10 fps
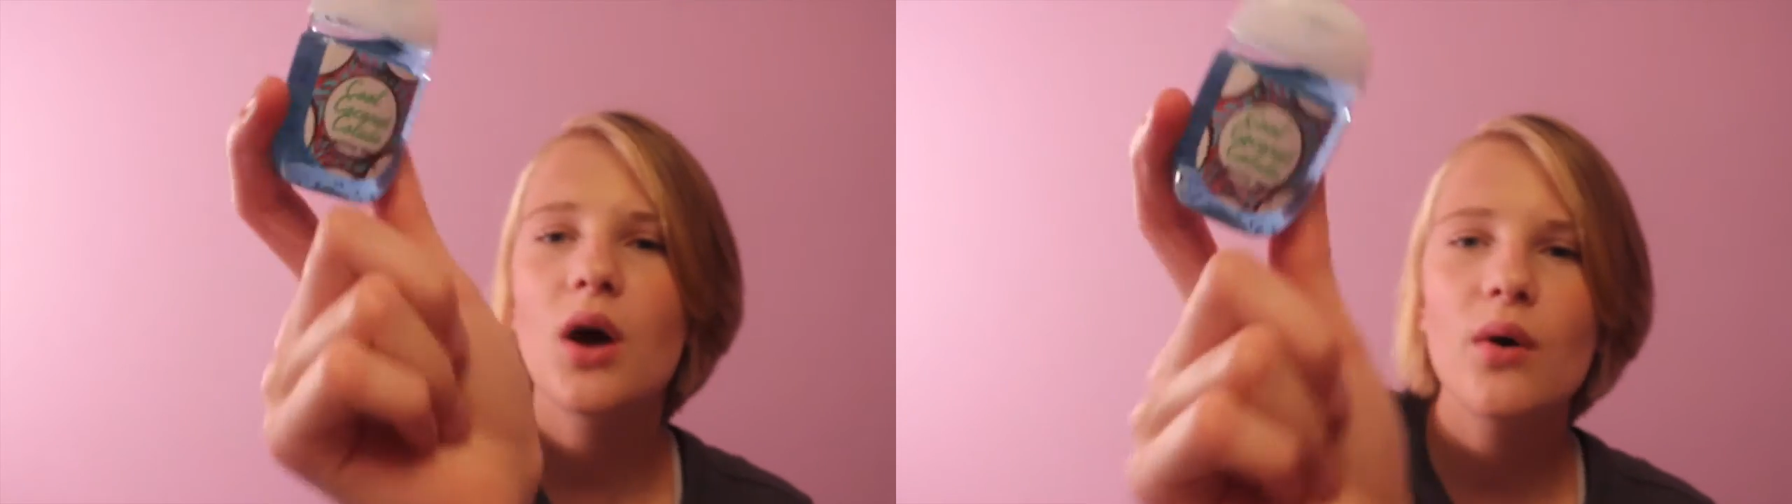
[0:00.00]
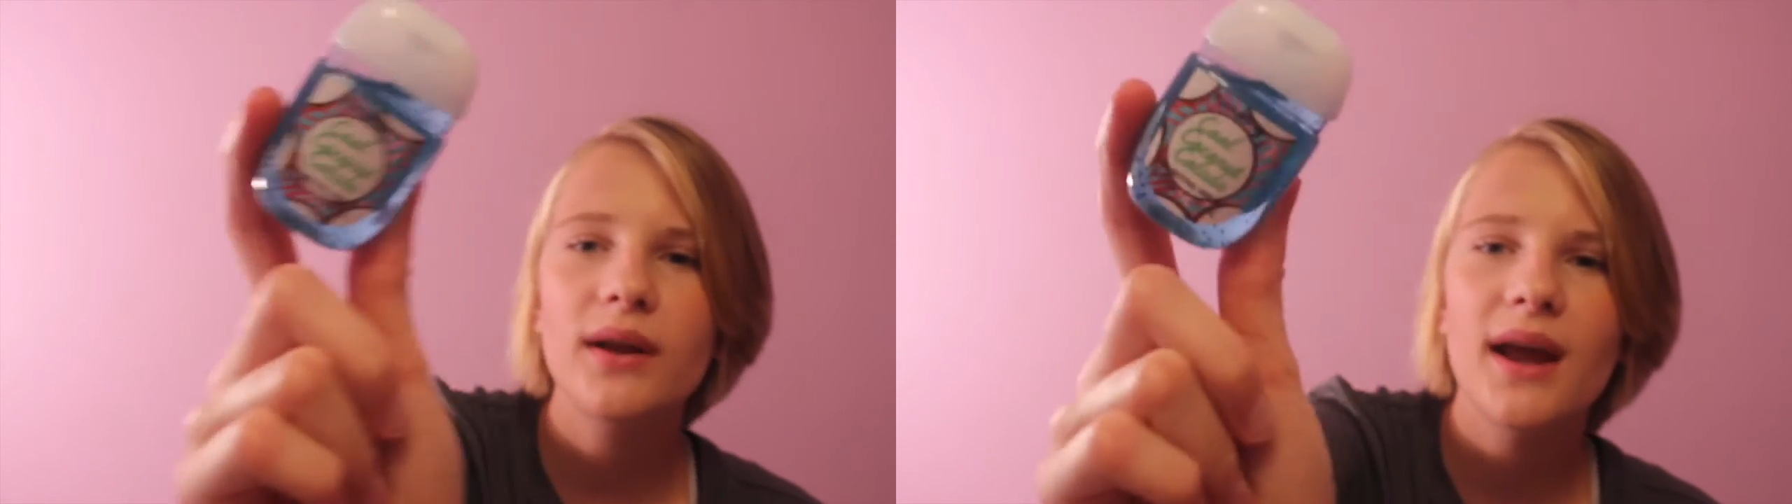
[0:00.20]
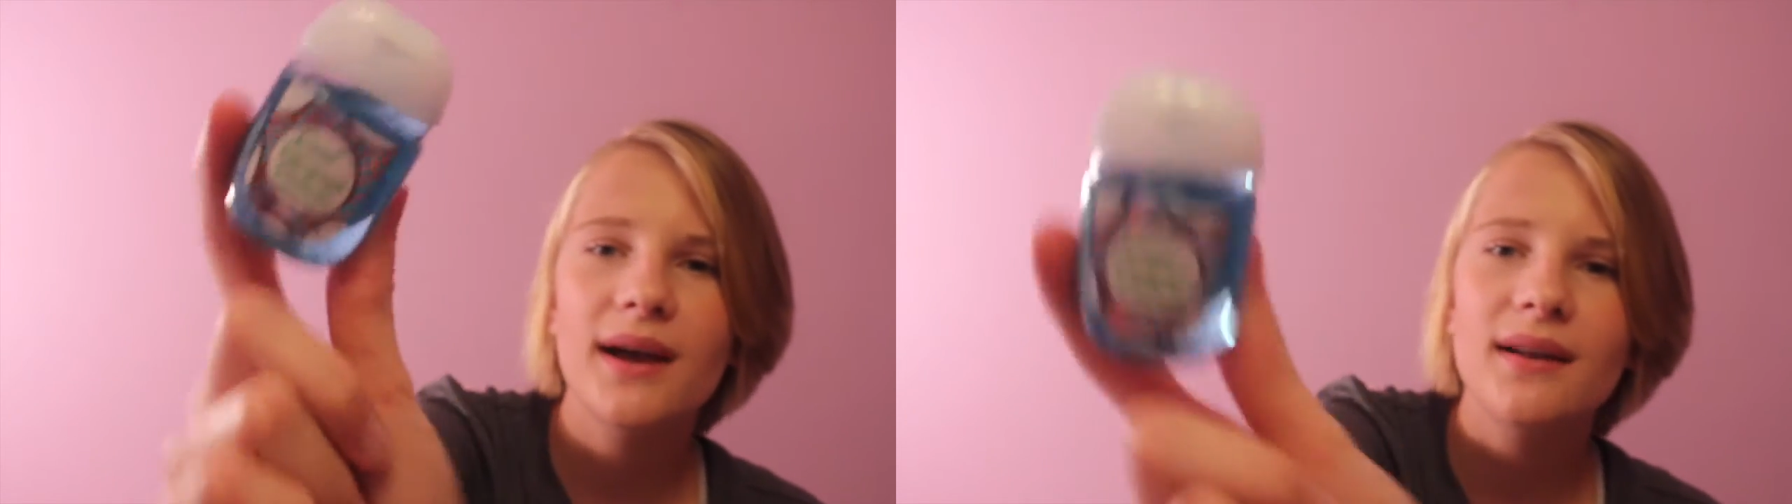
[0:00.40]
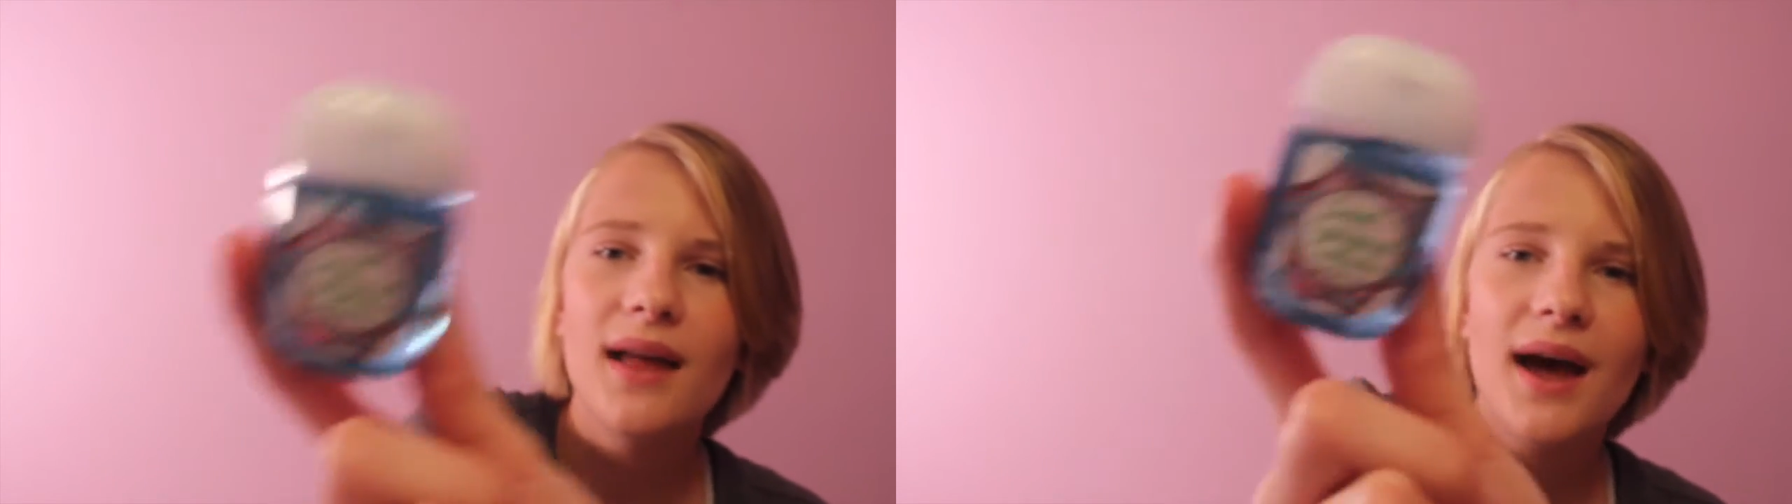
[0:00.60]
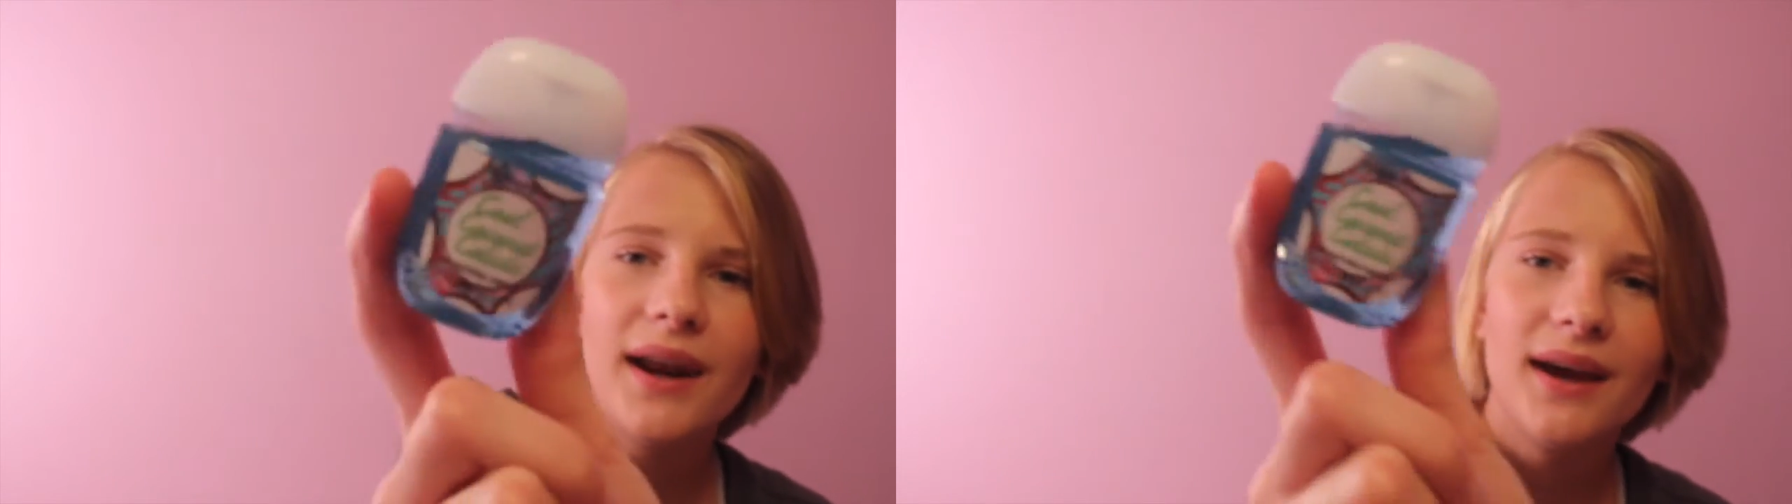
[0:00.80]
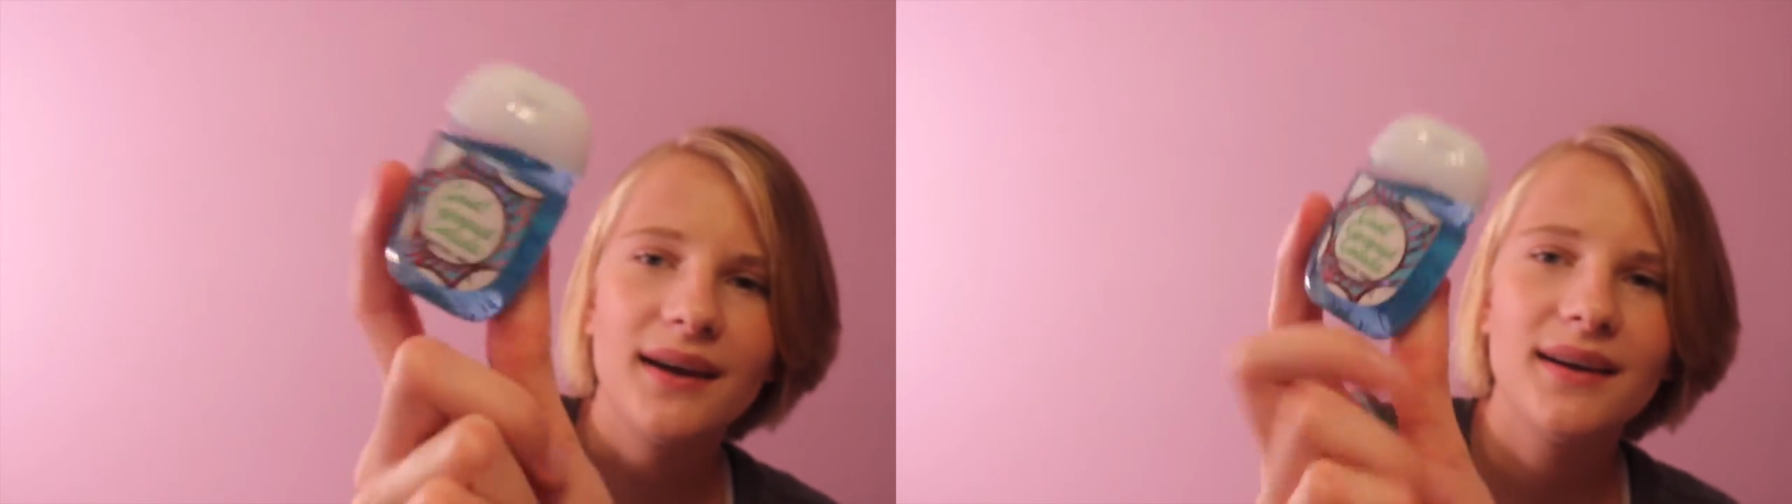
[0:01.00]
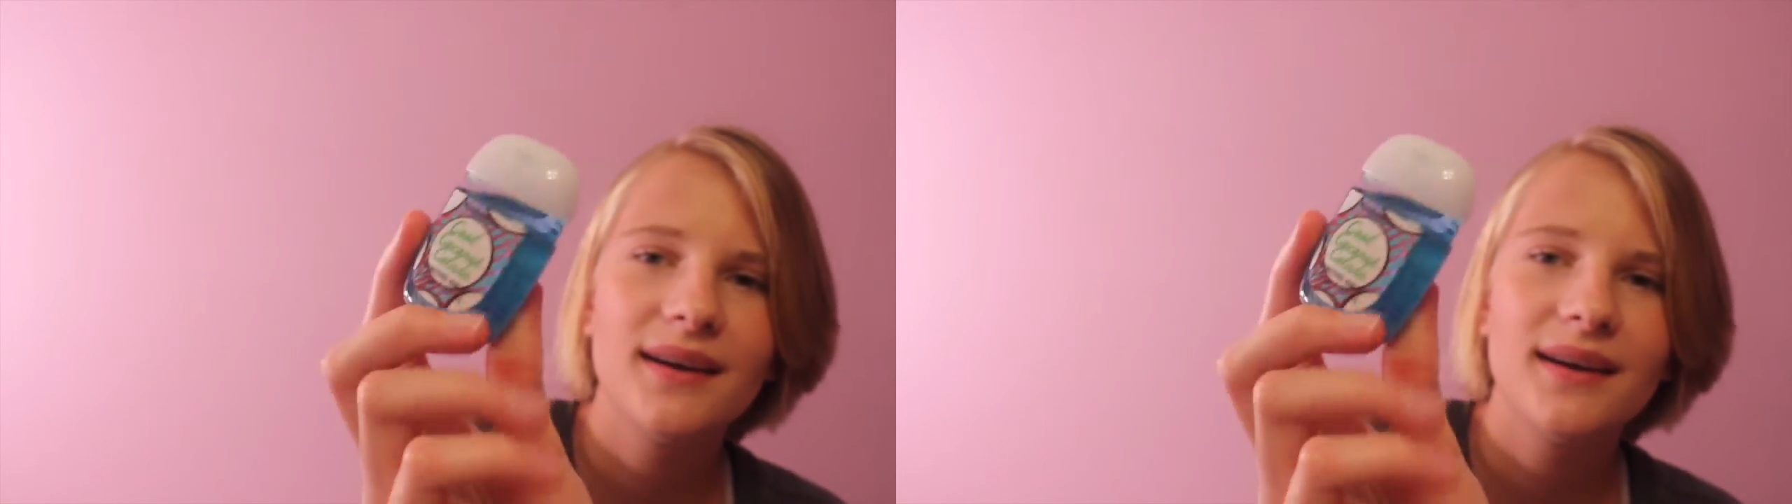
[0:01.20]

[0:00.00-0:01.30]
Coconut Colada.